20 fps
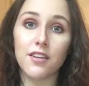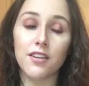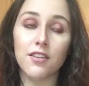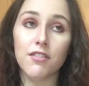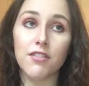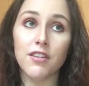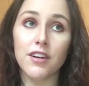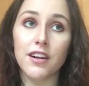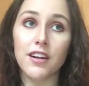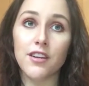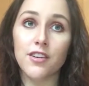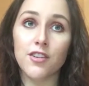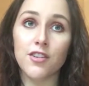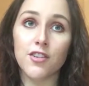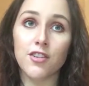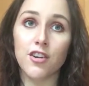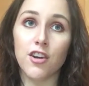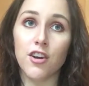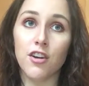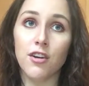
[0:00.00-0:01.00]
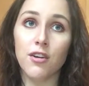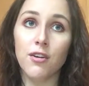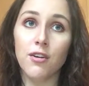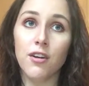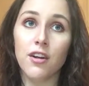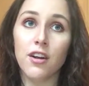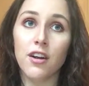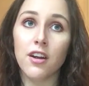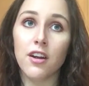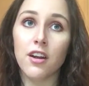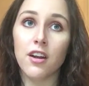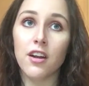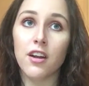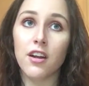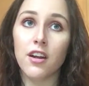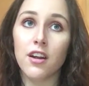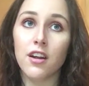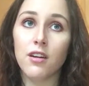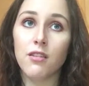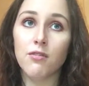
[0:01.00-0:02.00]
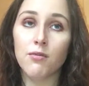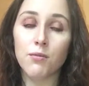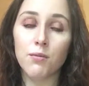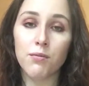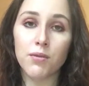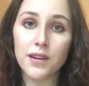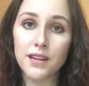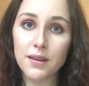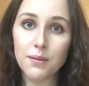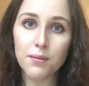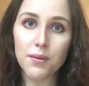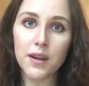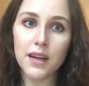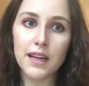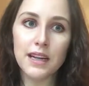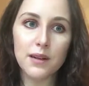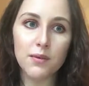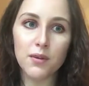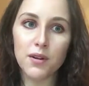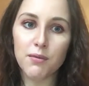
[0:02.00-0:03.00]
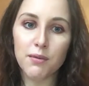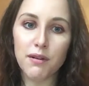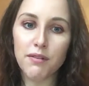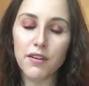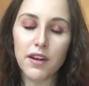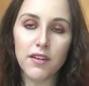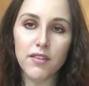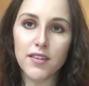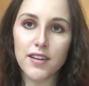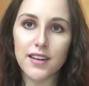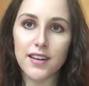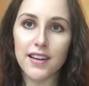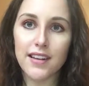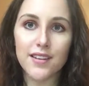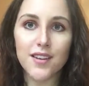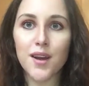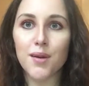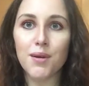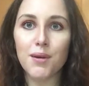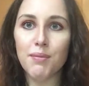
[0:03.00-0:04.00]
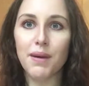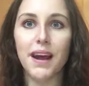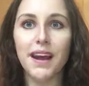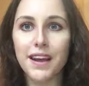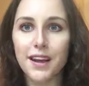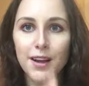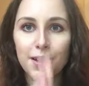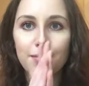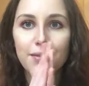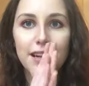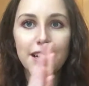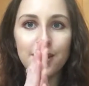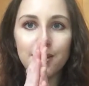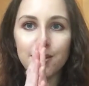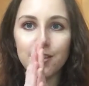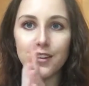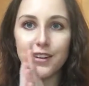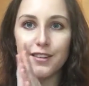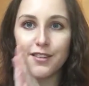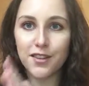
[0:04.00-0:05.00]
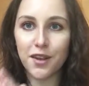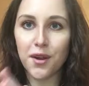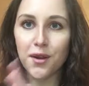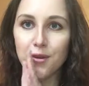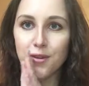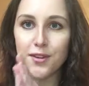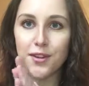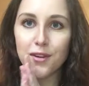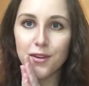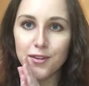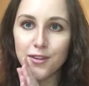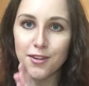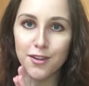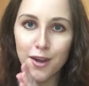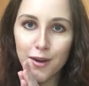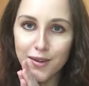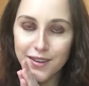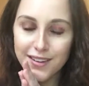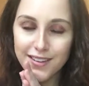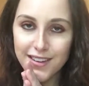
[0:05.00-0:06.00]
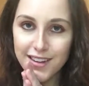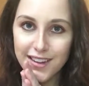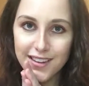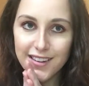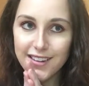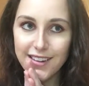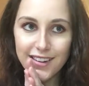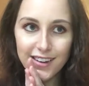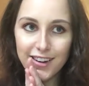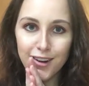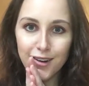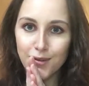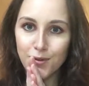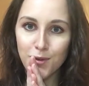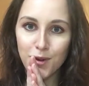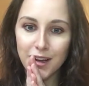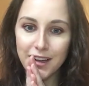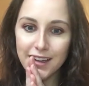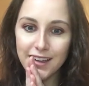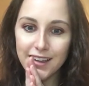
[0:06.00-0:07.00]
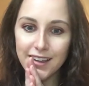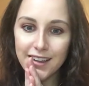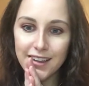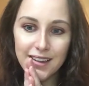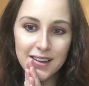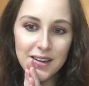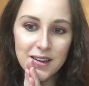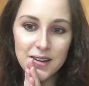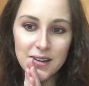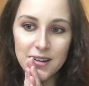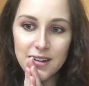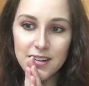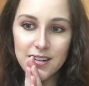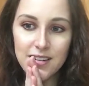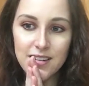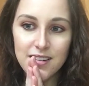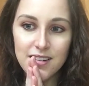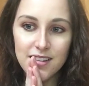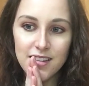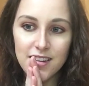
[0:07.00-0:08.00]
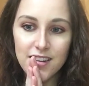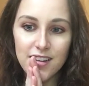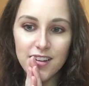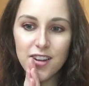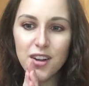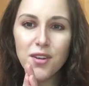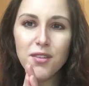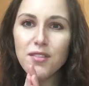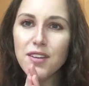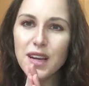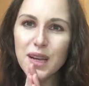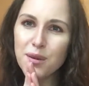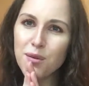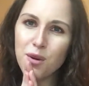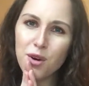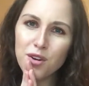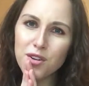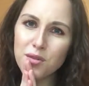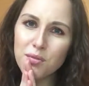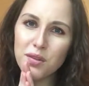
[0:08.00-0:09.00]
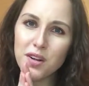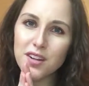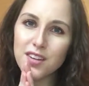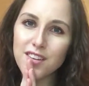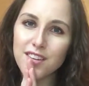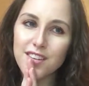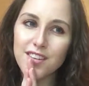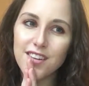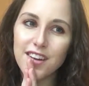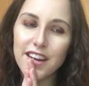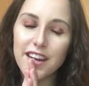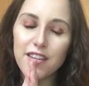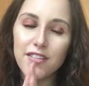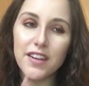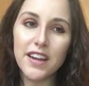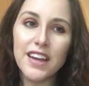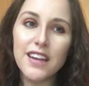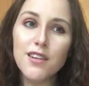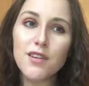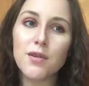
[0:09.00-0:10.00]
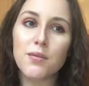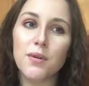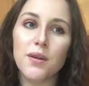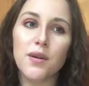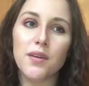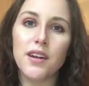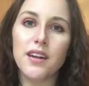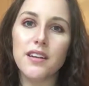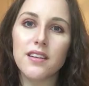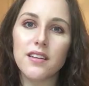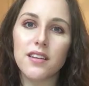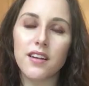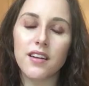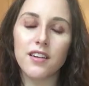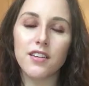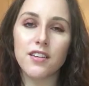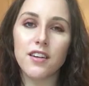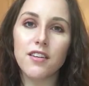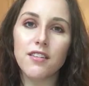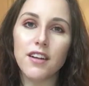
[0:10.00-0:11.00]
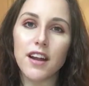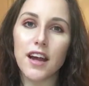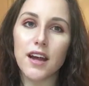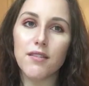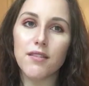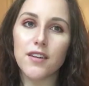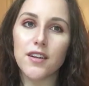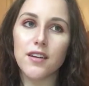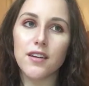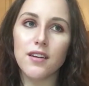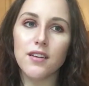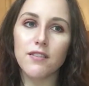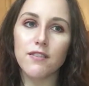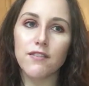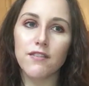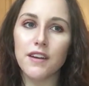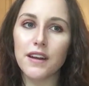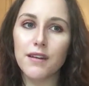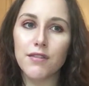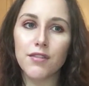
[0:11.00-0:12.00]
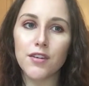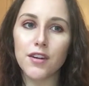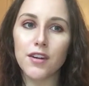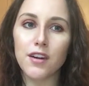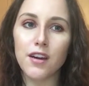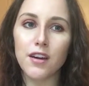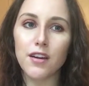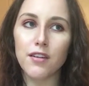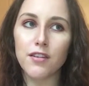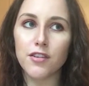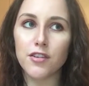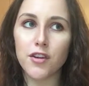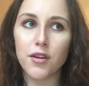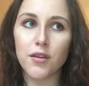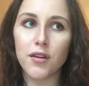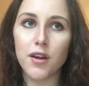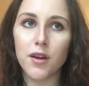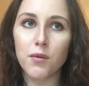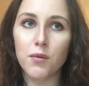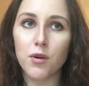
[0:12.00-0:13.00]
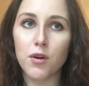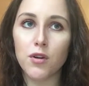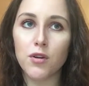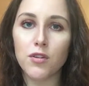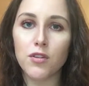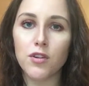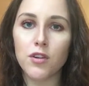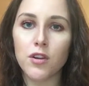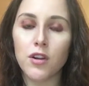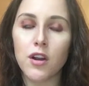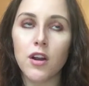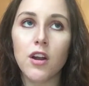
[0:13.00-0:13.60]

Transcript: good show. Prison Break is one of my favourites, and that's coming back, and I'm literally so excited. I can't wait. I don't really watch much TV, to be honest. Like, I don't have a favourite kind of show that I watch.